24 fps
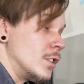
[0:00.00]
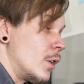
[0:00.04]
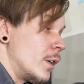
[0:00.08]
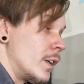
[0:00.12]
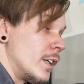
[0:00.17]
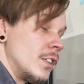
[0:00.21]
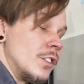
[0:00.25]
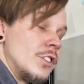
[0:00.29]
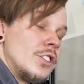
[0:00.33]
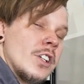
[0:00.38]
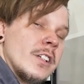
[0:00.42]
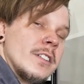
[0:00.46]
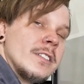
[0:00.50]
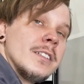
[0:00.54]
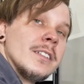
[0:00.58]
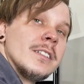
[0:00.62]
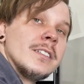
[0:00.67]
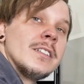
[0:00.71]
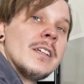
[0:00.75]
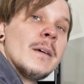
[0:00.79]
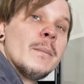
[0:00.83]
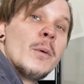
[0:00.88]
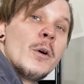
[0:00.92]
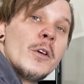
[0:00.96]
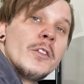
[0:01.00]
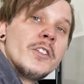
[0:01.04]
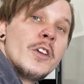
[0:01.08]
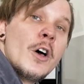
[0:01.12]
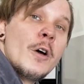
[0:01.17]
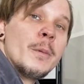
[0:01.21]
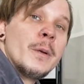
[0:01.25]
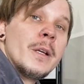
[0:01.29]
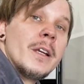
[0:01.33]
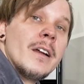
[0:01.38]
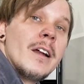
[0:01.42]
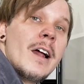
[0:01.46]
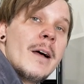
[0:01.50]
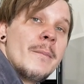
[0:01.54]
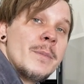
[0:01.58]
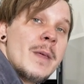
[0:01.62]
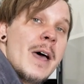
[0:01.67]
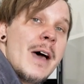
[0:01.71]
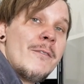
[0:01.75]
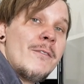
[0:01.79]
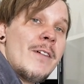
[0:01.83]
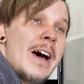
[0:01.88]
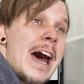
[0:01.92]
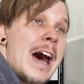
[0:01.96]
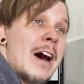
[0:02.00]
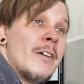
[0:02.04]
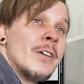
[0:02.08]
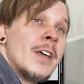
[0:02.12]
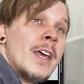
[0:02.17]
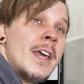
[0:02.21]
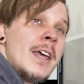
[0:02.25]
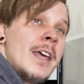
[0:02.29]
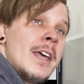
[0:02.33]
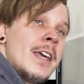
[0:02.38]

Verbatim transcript: So it is just as simple as opening up that valve,